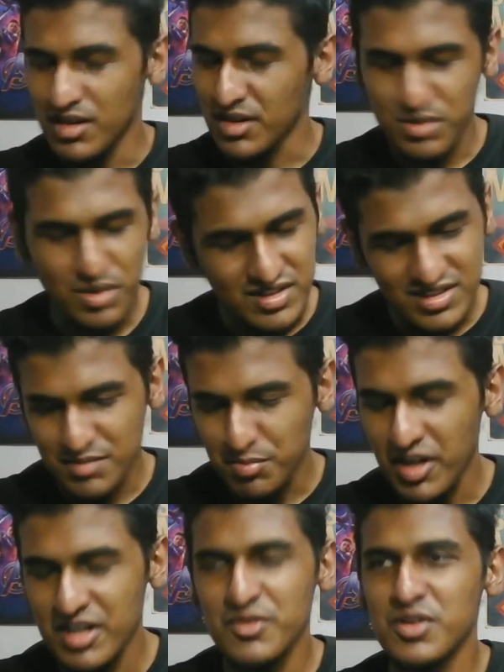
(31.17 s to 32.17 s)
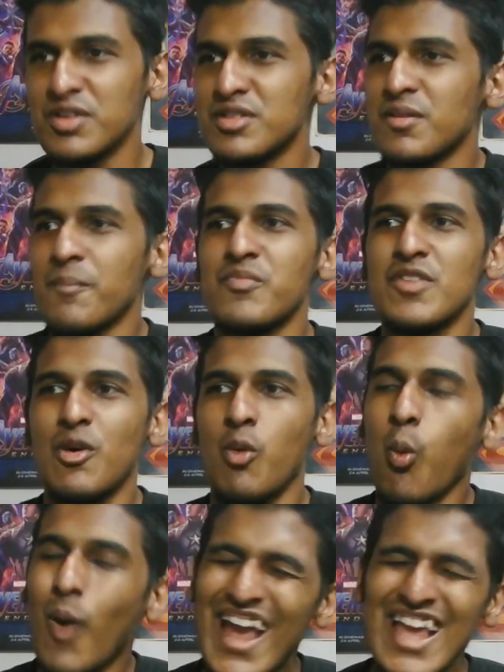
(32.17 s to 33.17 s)
Across the Spider Verse
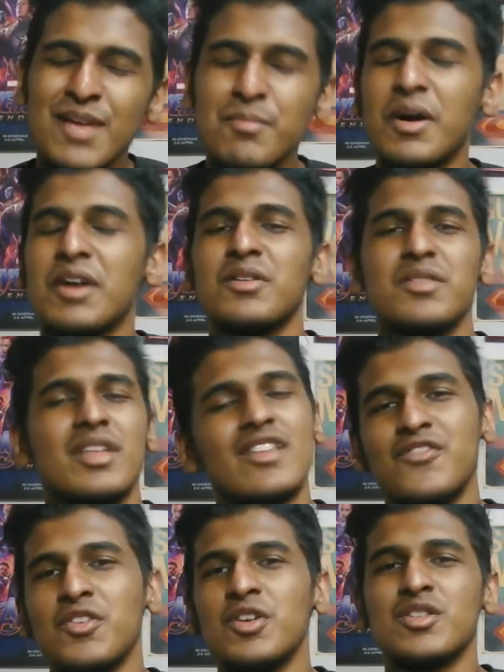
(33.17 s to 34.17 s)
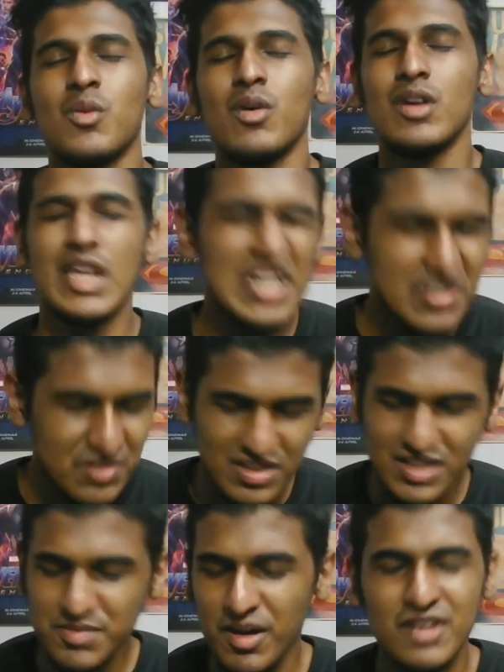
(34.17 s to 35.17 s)
way better than the first one. Into
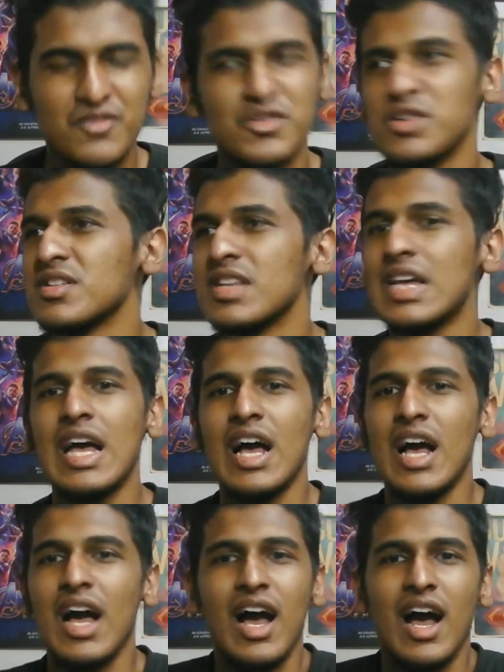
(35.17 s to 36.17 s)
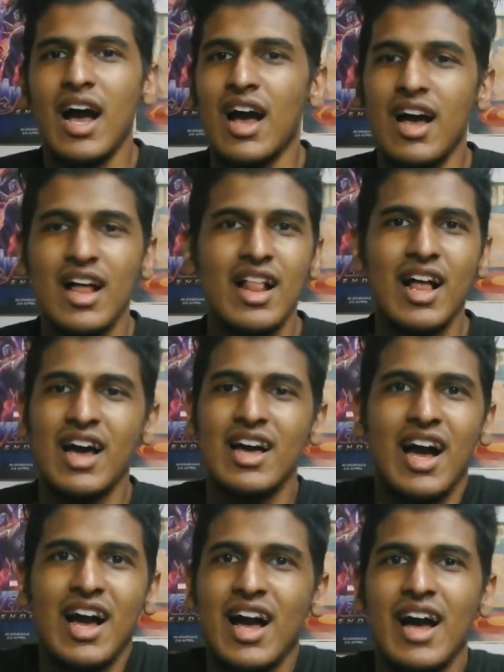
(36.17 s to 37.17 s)
the Spider Verse.
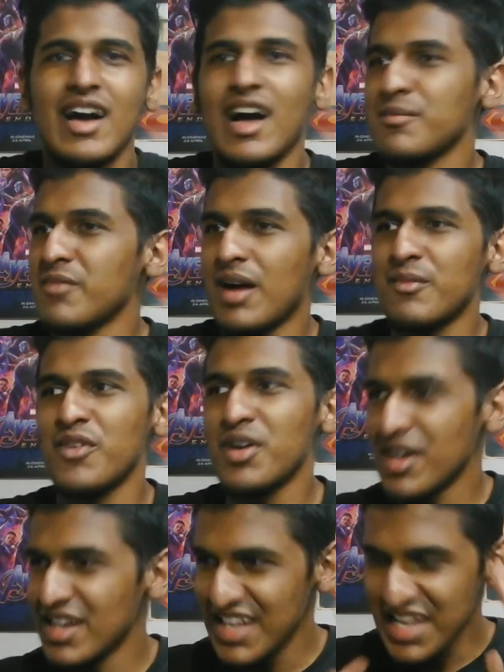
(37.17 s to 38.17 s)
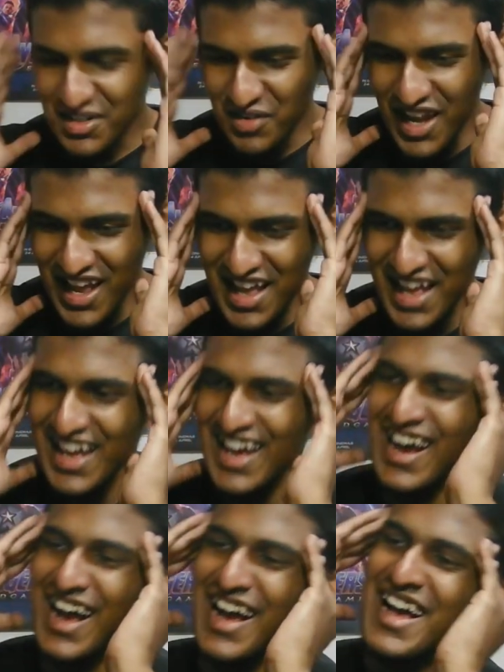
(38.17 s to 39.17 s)
I'm it's
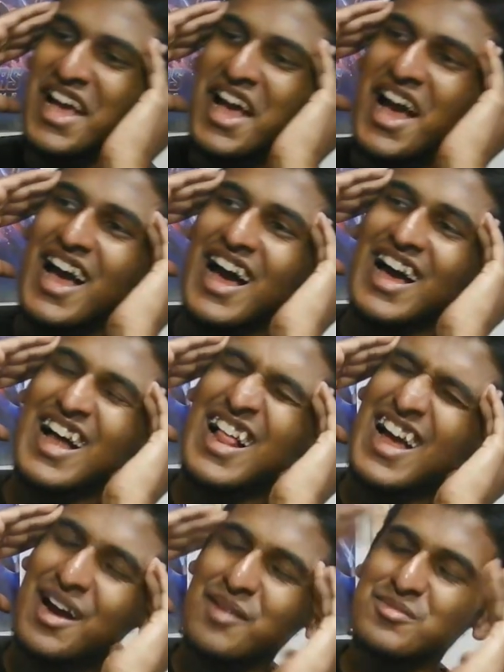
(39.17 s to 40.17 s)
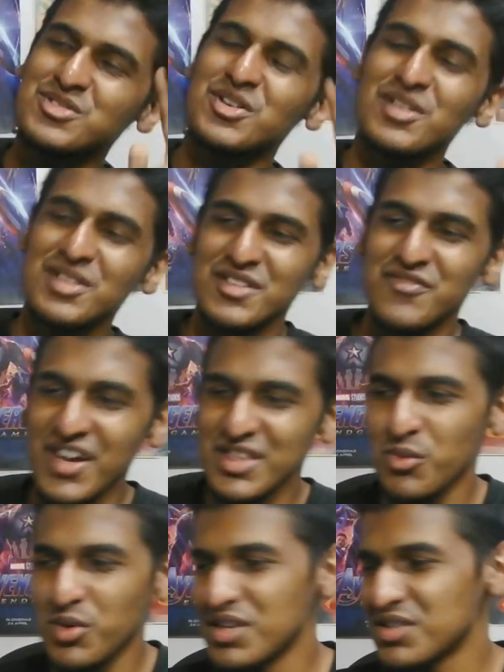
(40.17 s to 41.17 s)
I'm struggling to find
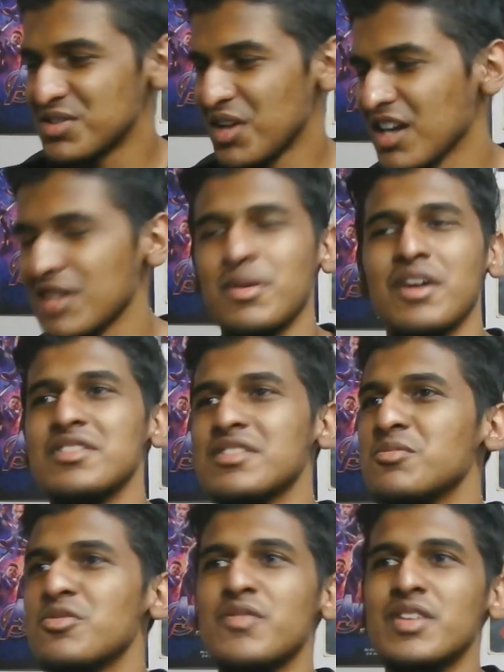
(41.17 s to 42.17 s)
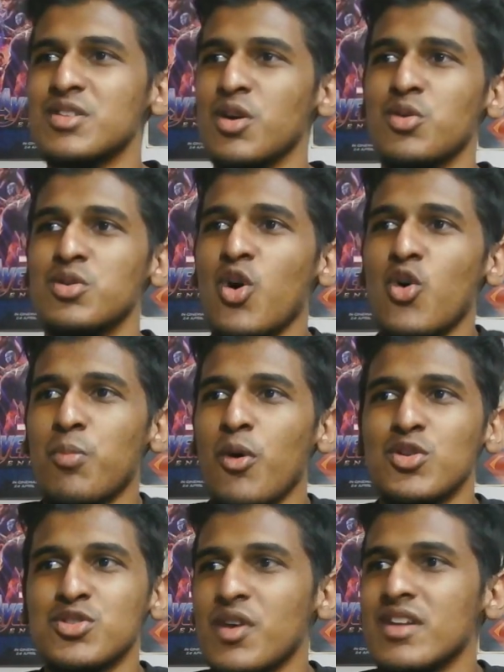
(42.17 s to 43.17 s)
the words to talk about this movie, so no
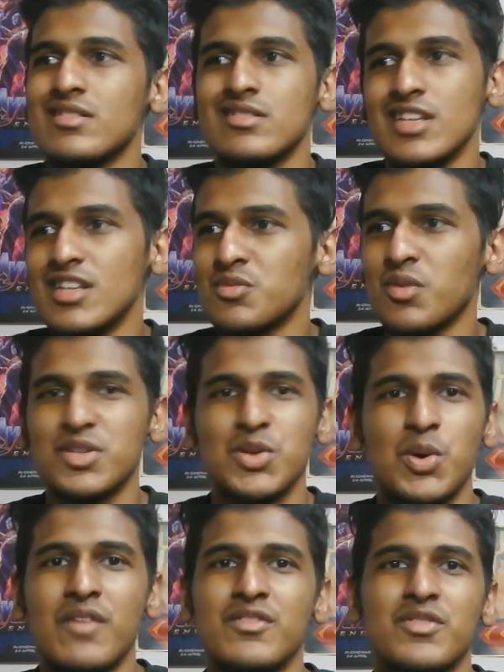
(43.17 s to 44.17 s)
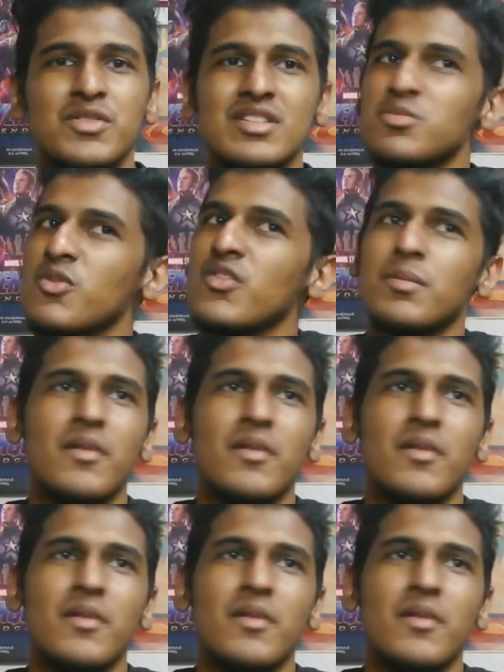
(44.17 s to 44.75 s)
post-credit scenes whatsoever for this movie.